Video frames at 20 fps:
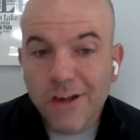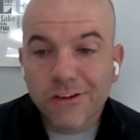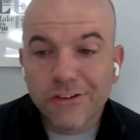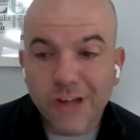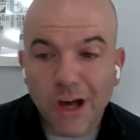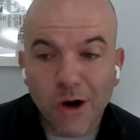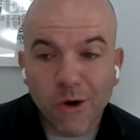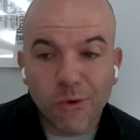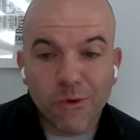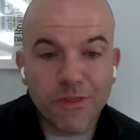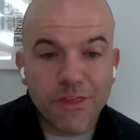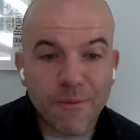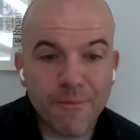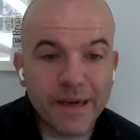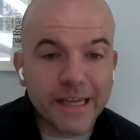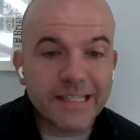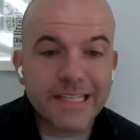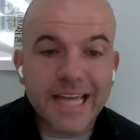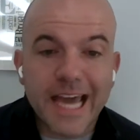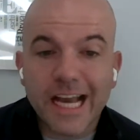So, the
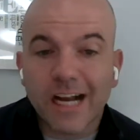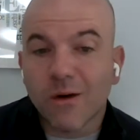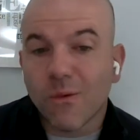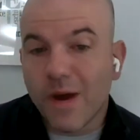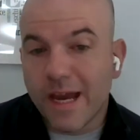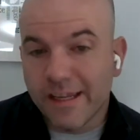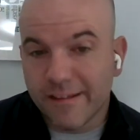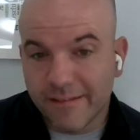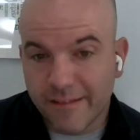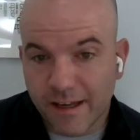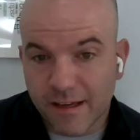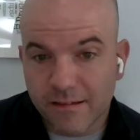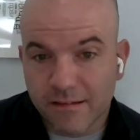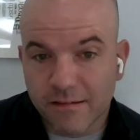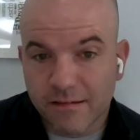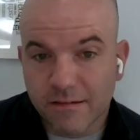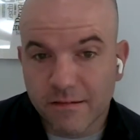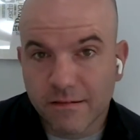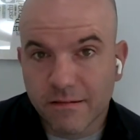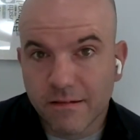big takeaway is
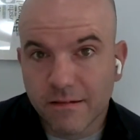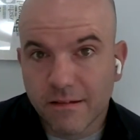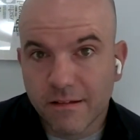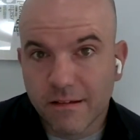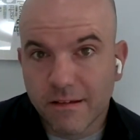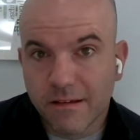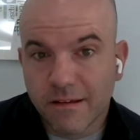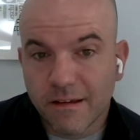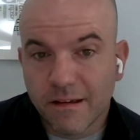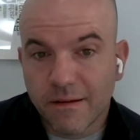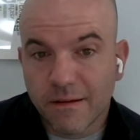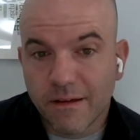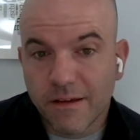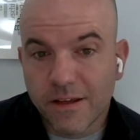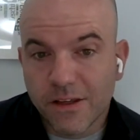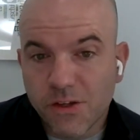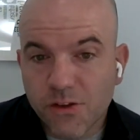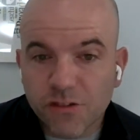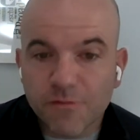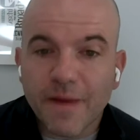this
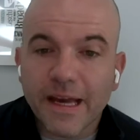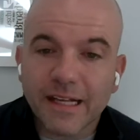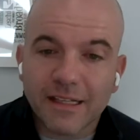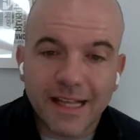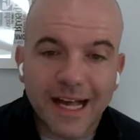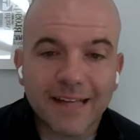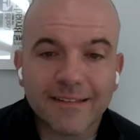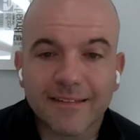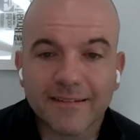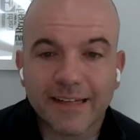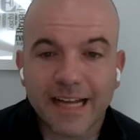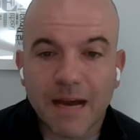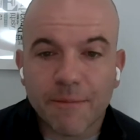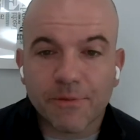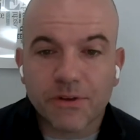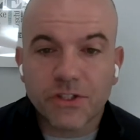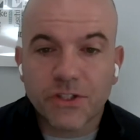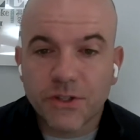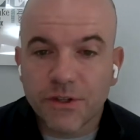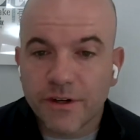use my class as an
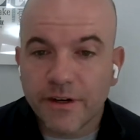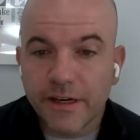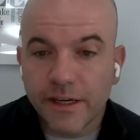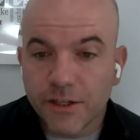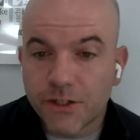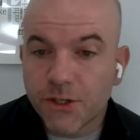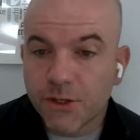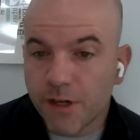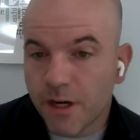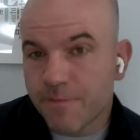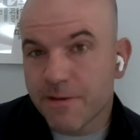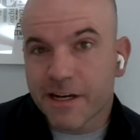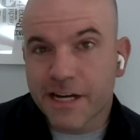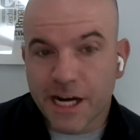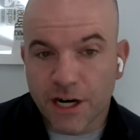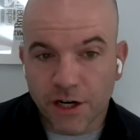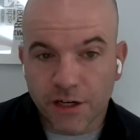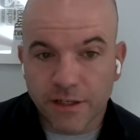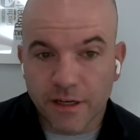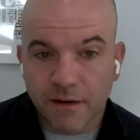opportunity to tune up your
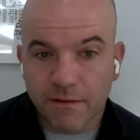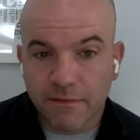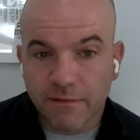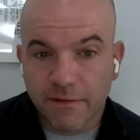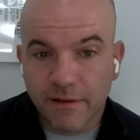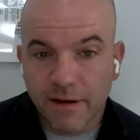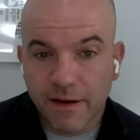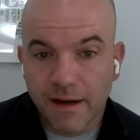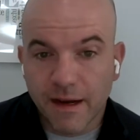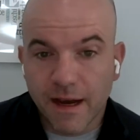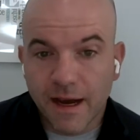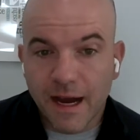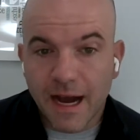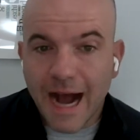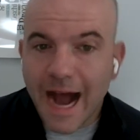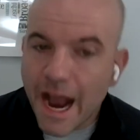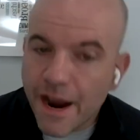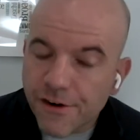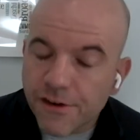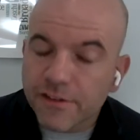character.
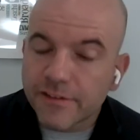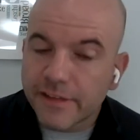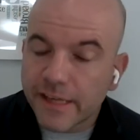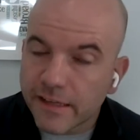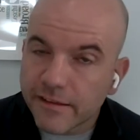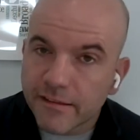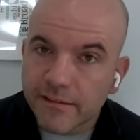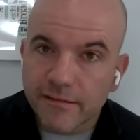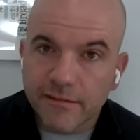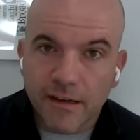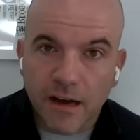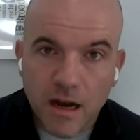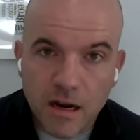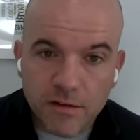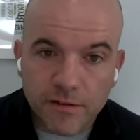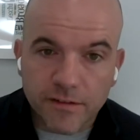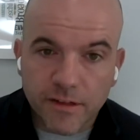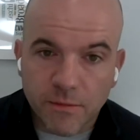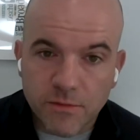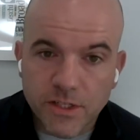I understand this is a
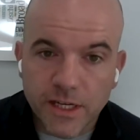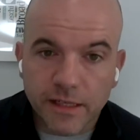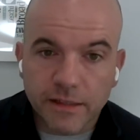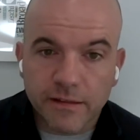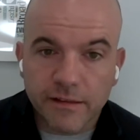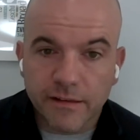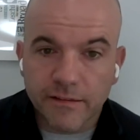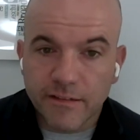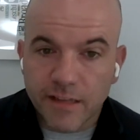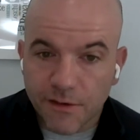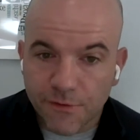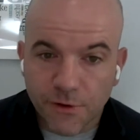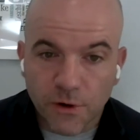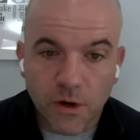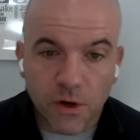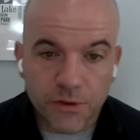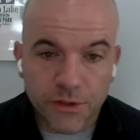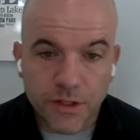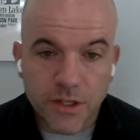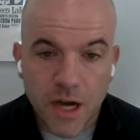hard subject and it's
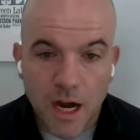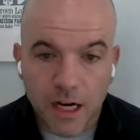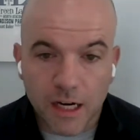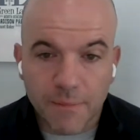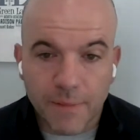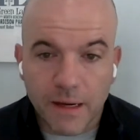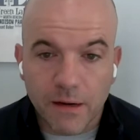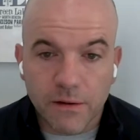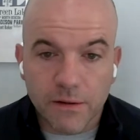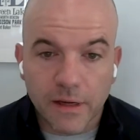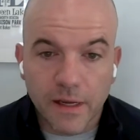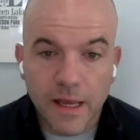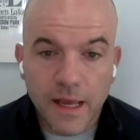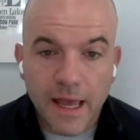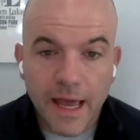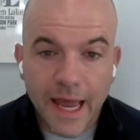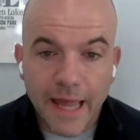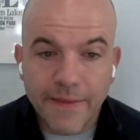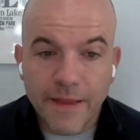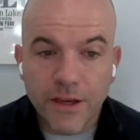difficult to talk about,
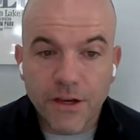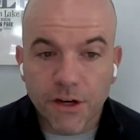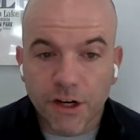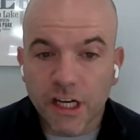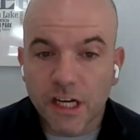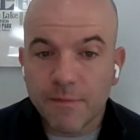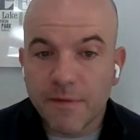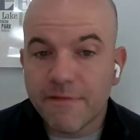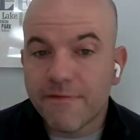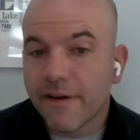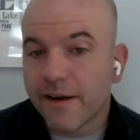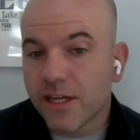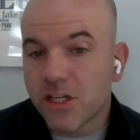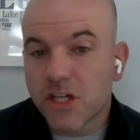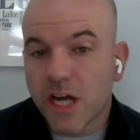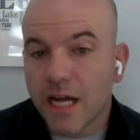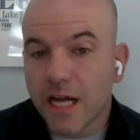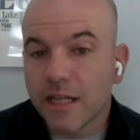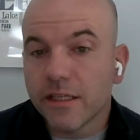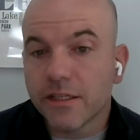and that you're going to be very
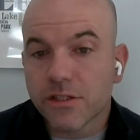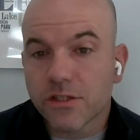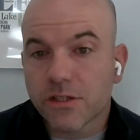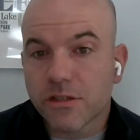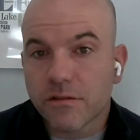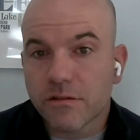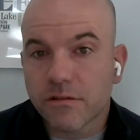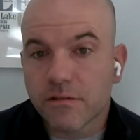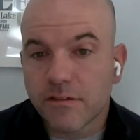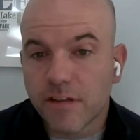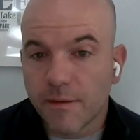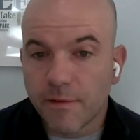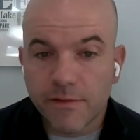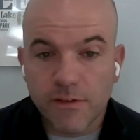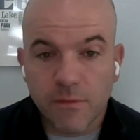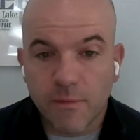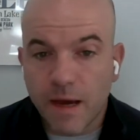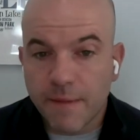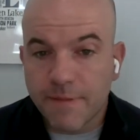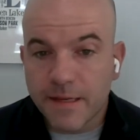challenged. Some of
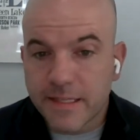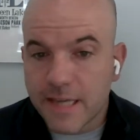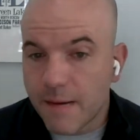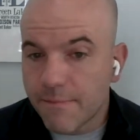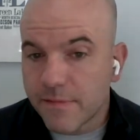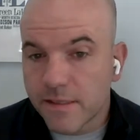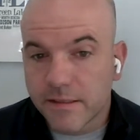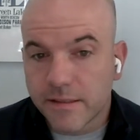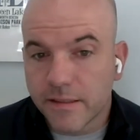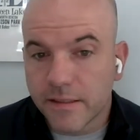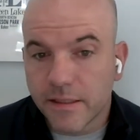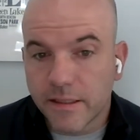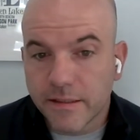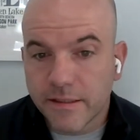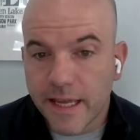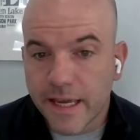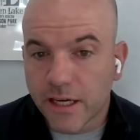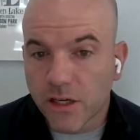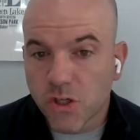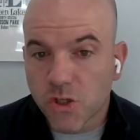you might be tempted to
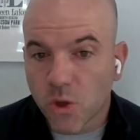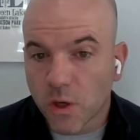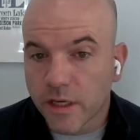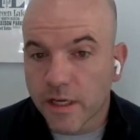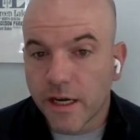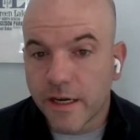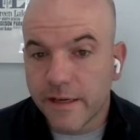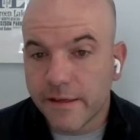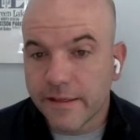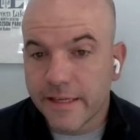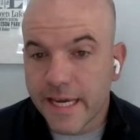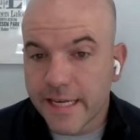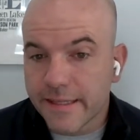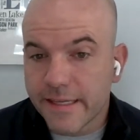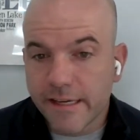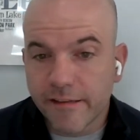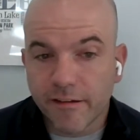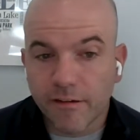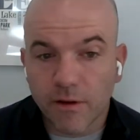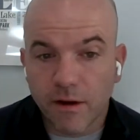take a shortcut and take
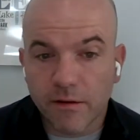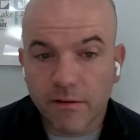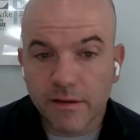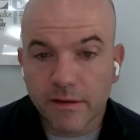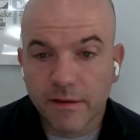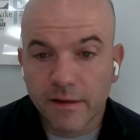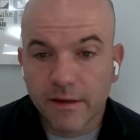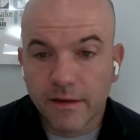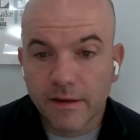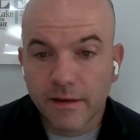the easy road.